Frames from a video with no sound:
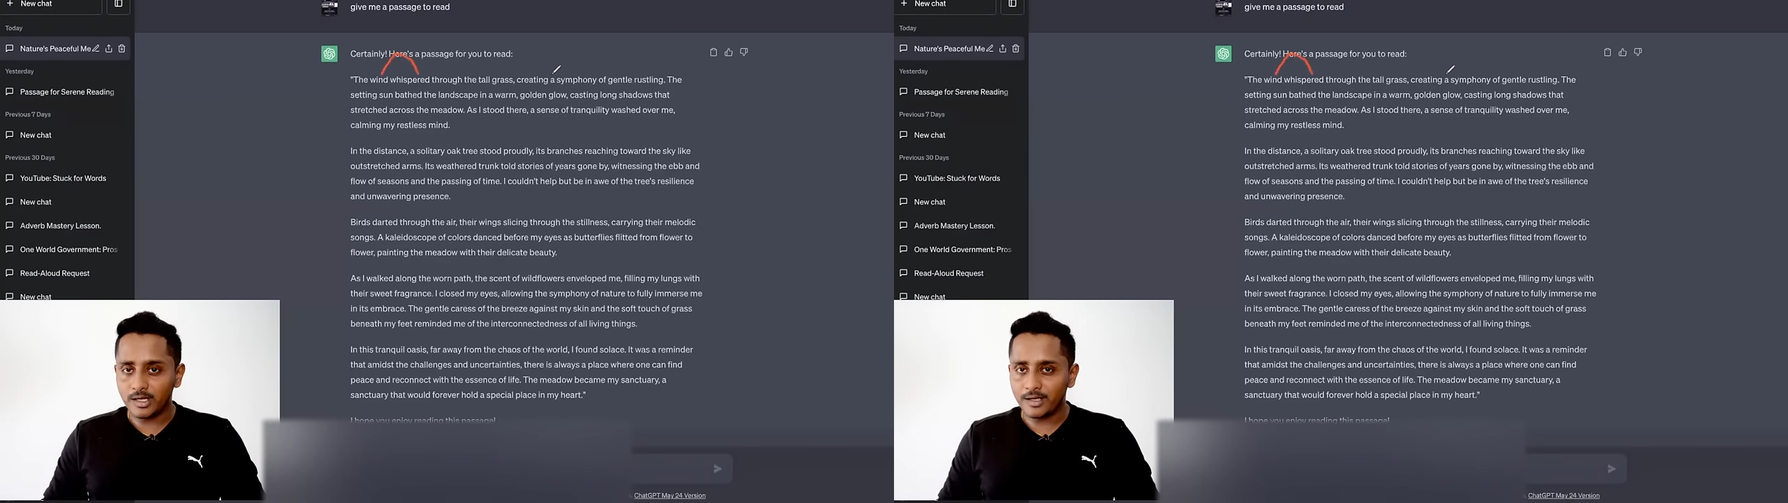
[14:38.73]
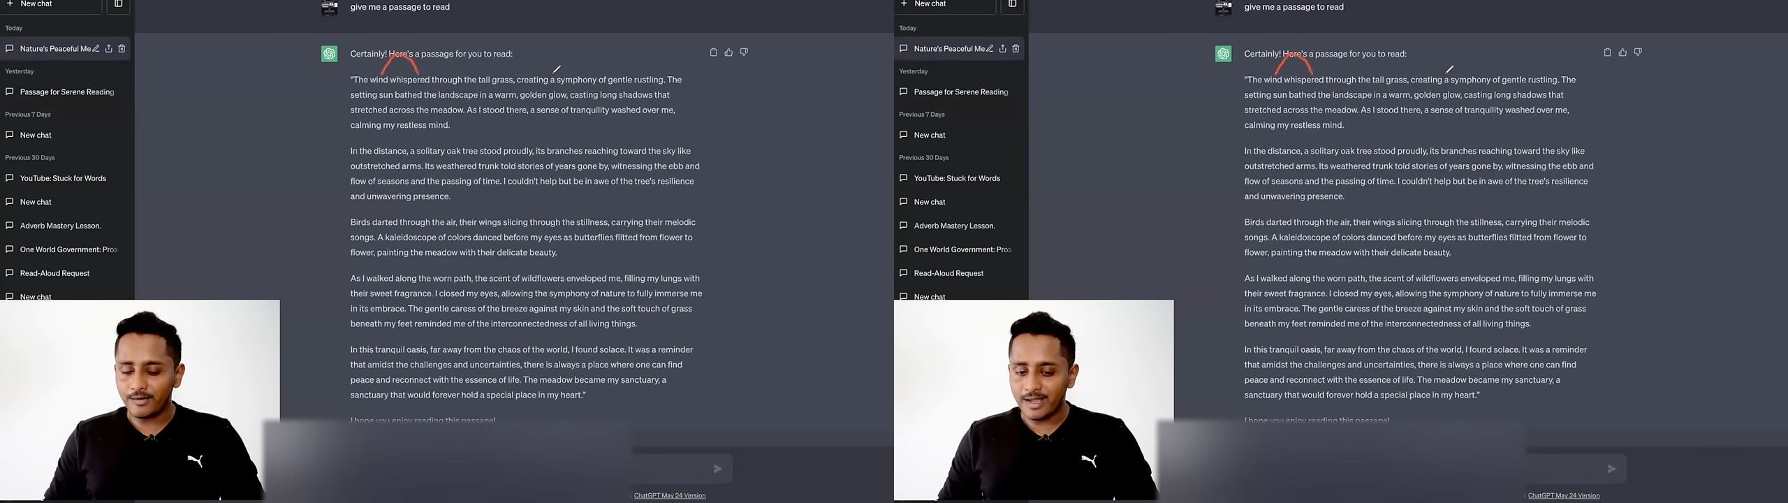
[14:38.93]

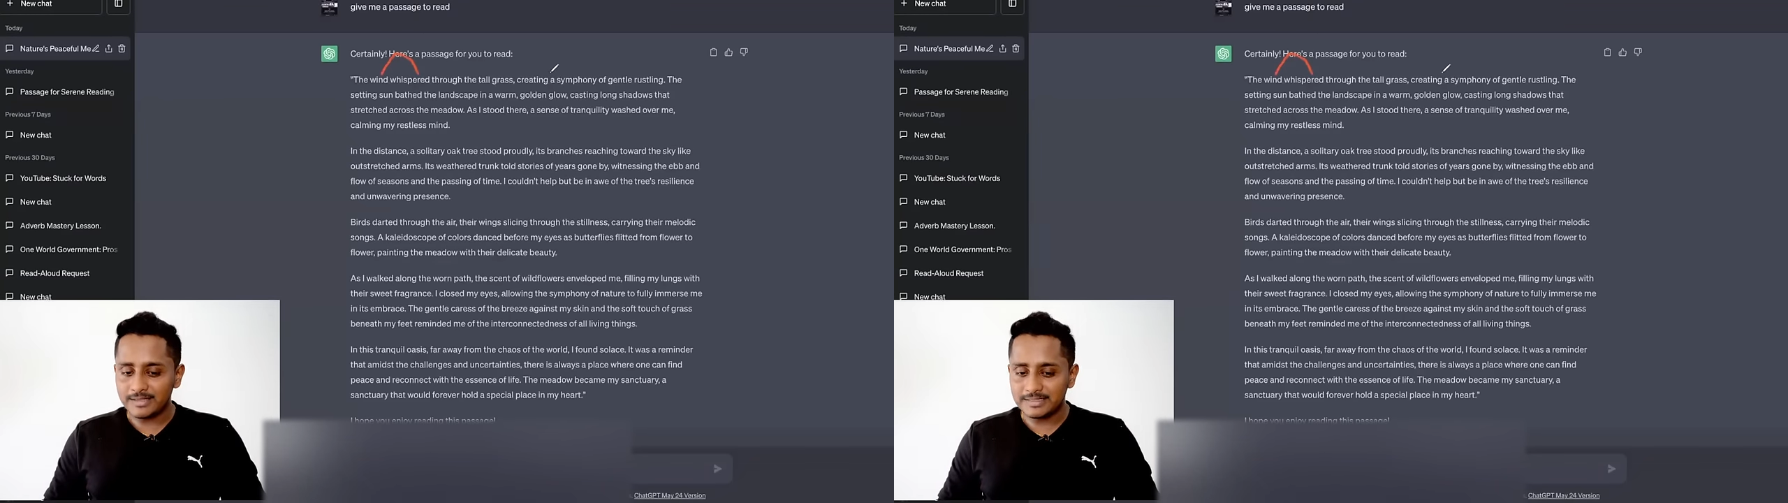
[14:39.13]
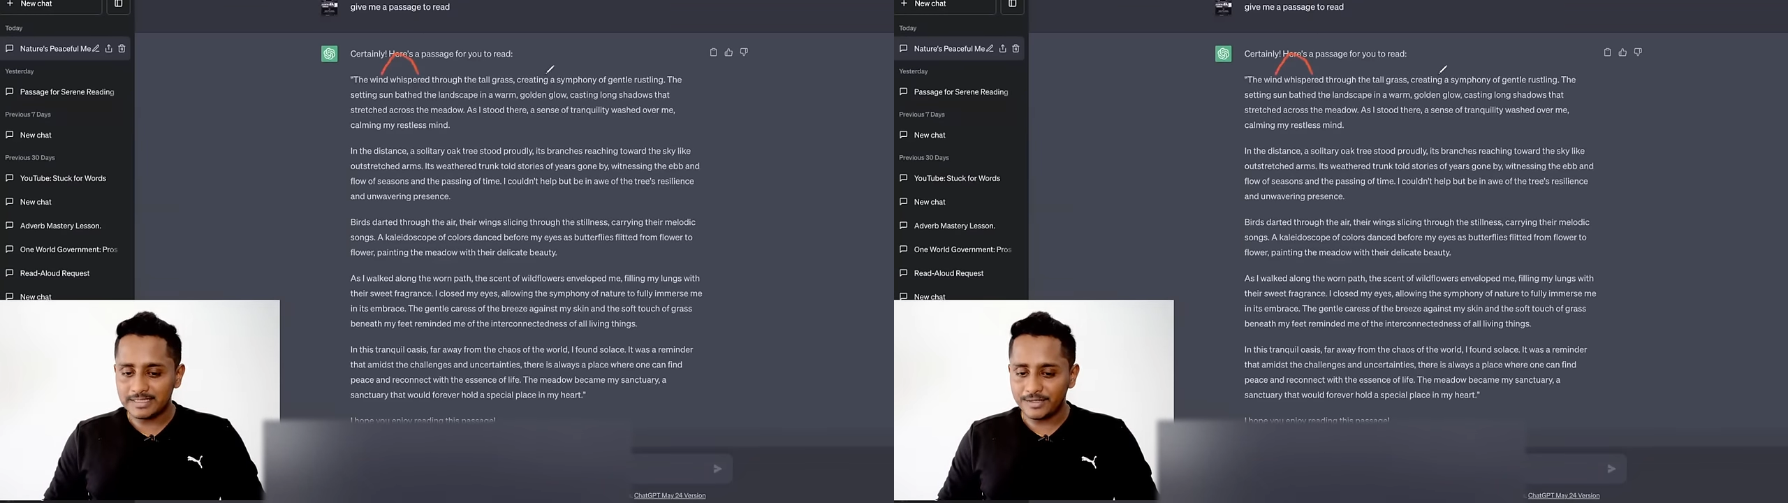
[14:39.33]

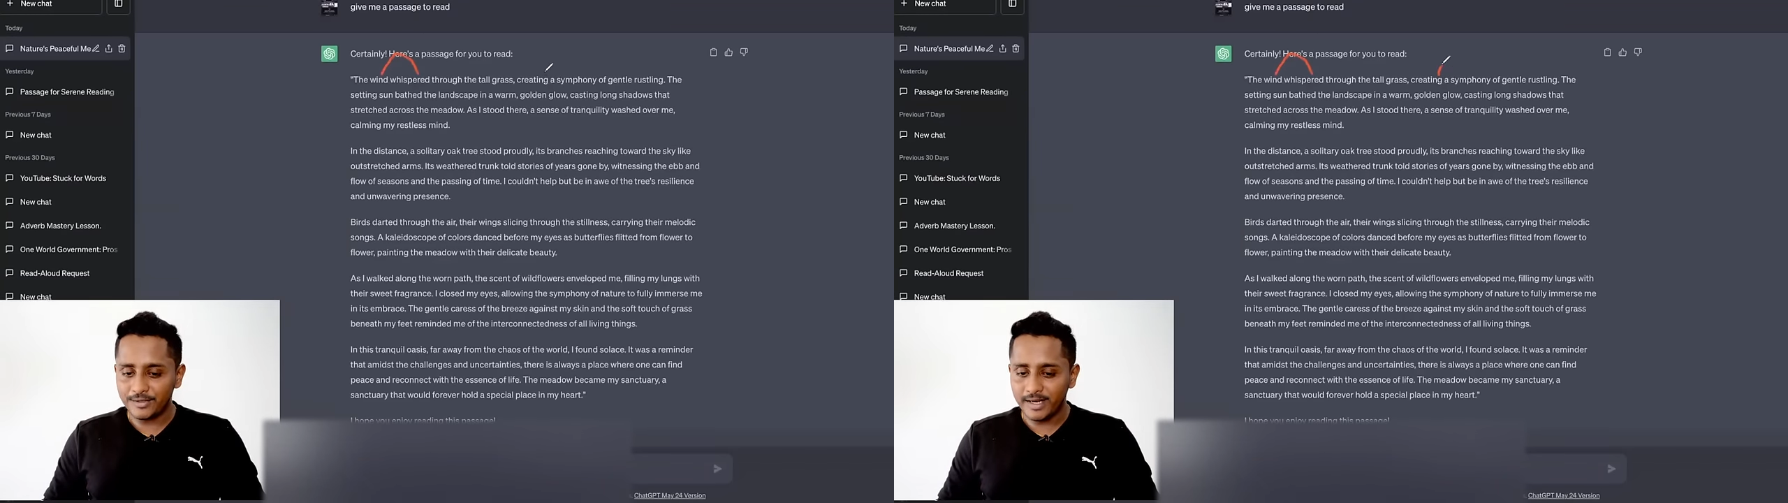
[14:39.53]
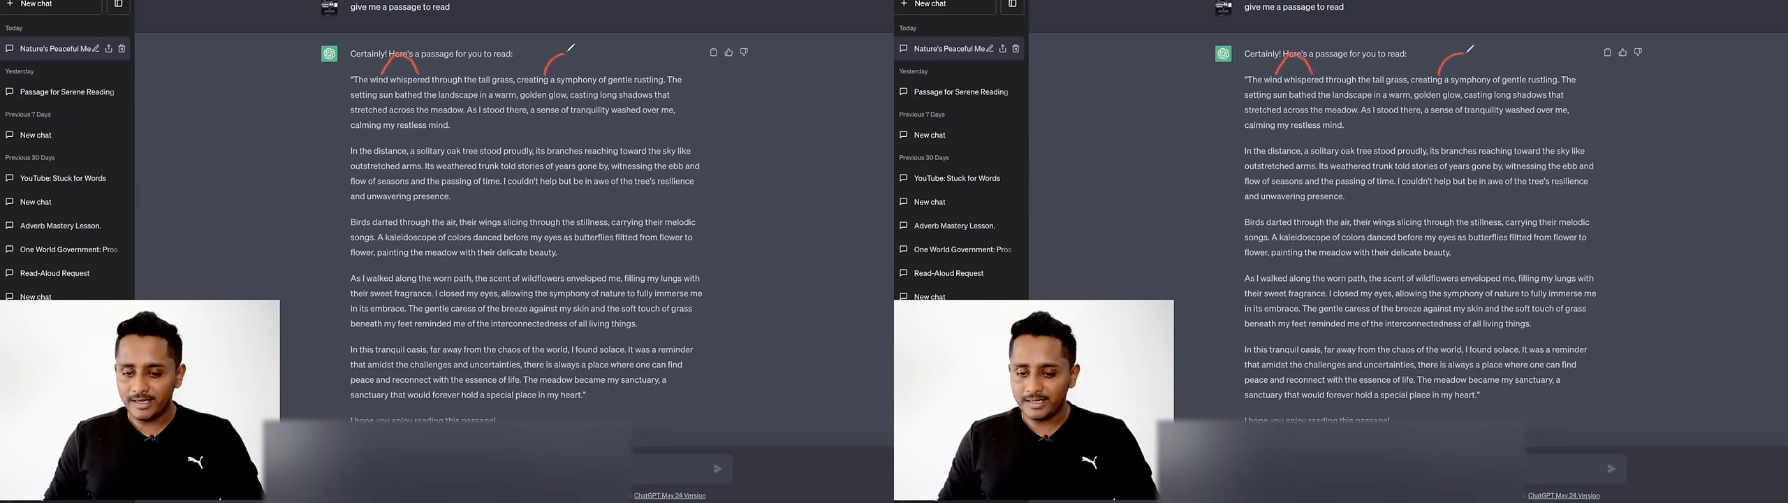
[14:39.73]
grass,
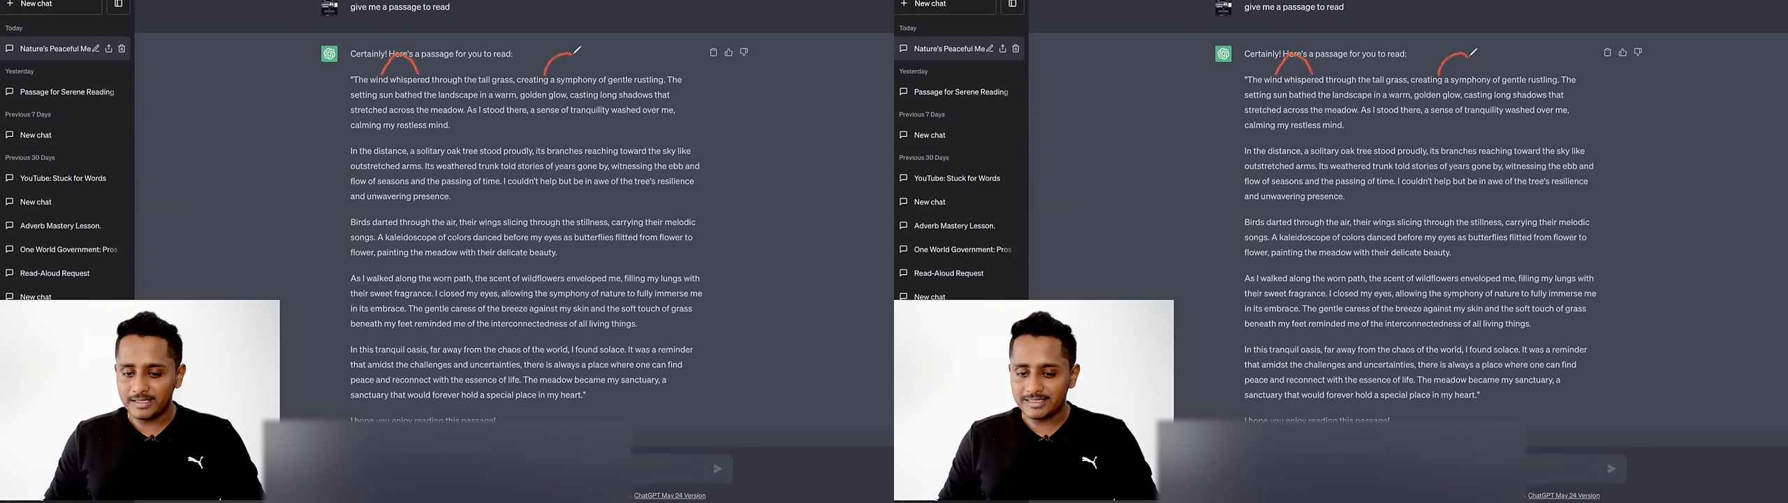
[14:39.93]
creating